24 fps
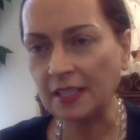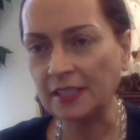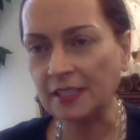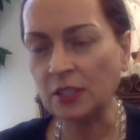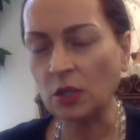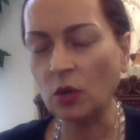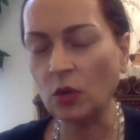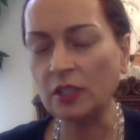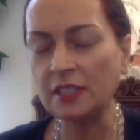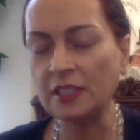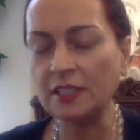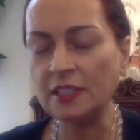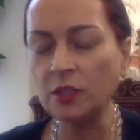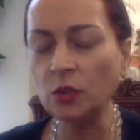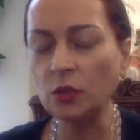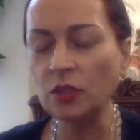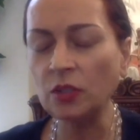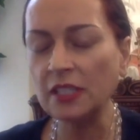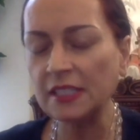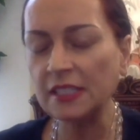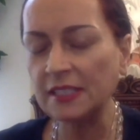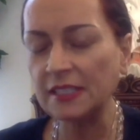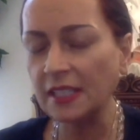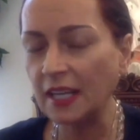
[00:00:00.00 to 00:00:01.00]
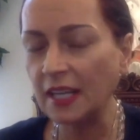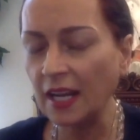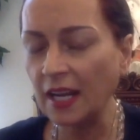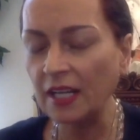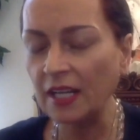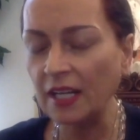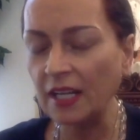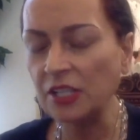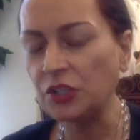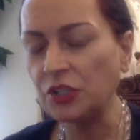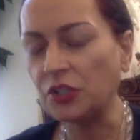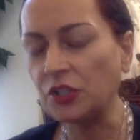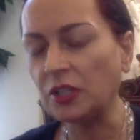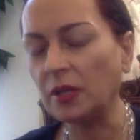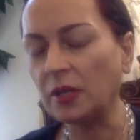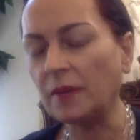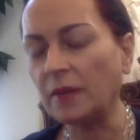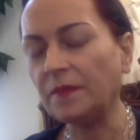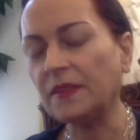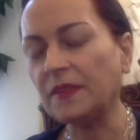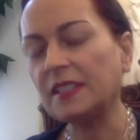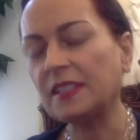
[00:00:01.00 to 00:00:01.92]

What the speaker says: So as soon as the country